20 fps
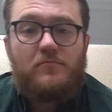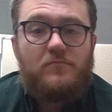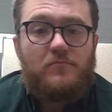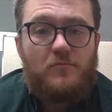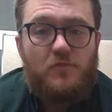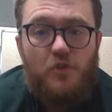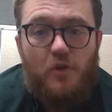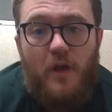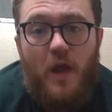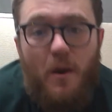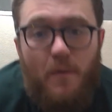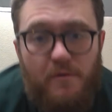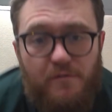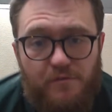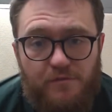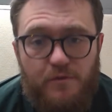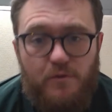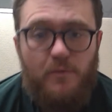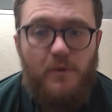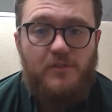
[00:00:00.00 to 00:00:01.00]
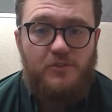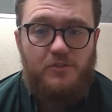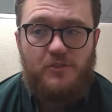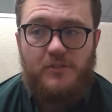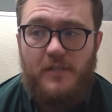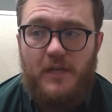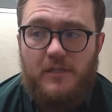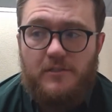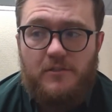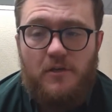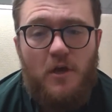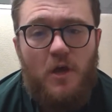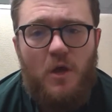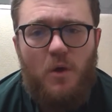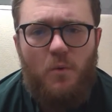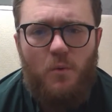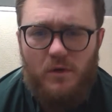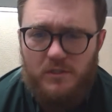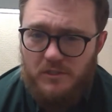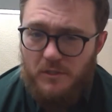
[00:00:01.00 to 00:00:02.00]
So now we have a few questions to ask.
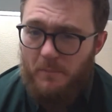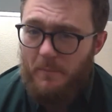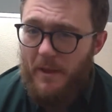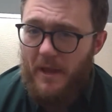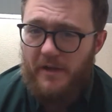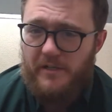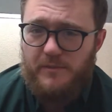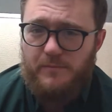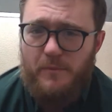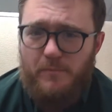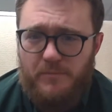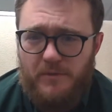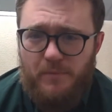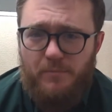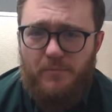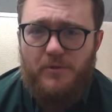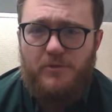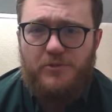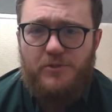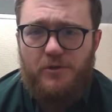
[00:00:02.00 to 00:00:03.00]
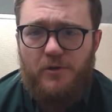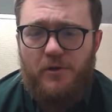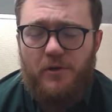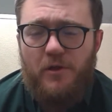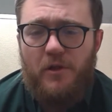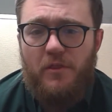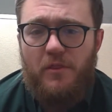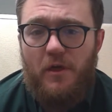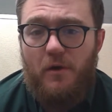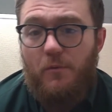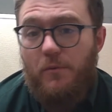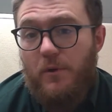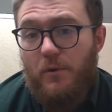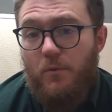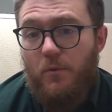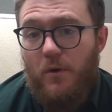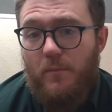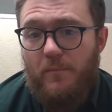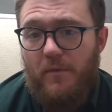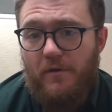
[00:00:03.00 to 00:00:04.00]
What's a maximum temperature that we
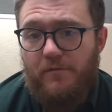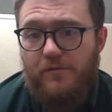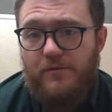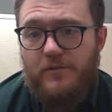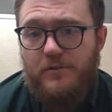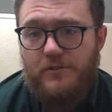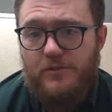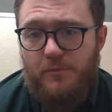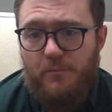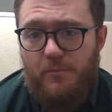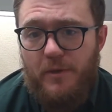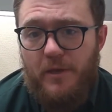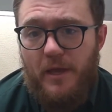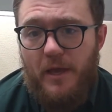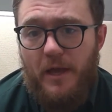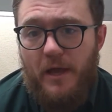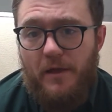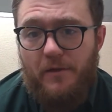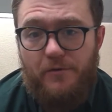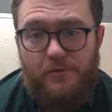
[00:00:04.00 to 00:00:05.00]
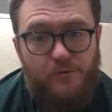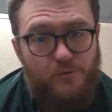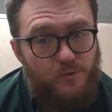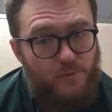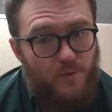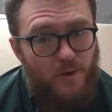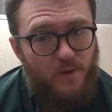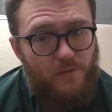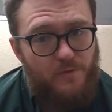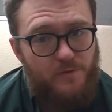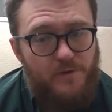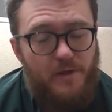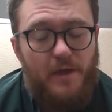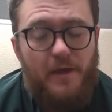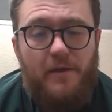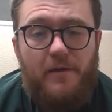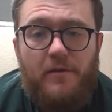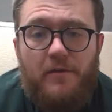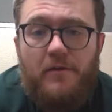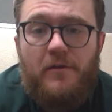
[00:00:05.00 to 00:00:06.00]
want beverages to be at throughout the day?